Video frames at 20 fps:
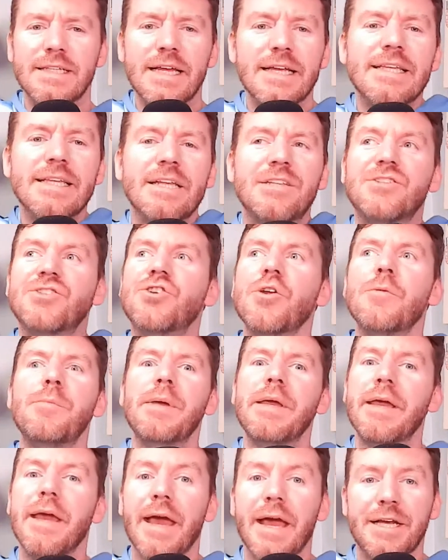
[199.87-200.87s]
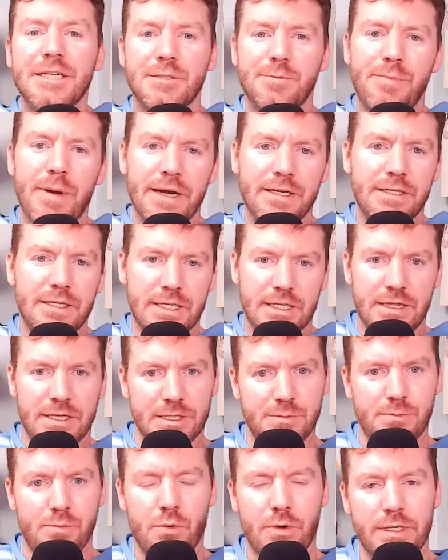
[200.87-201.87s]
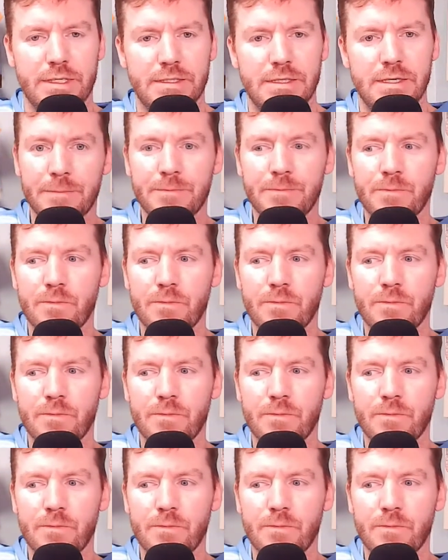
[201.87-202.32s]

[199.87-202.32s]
It should be expected at this point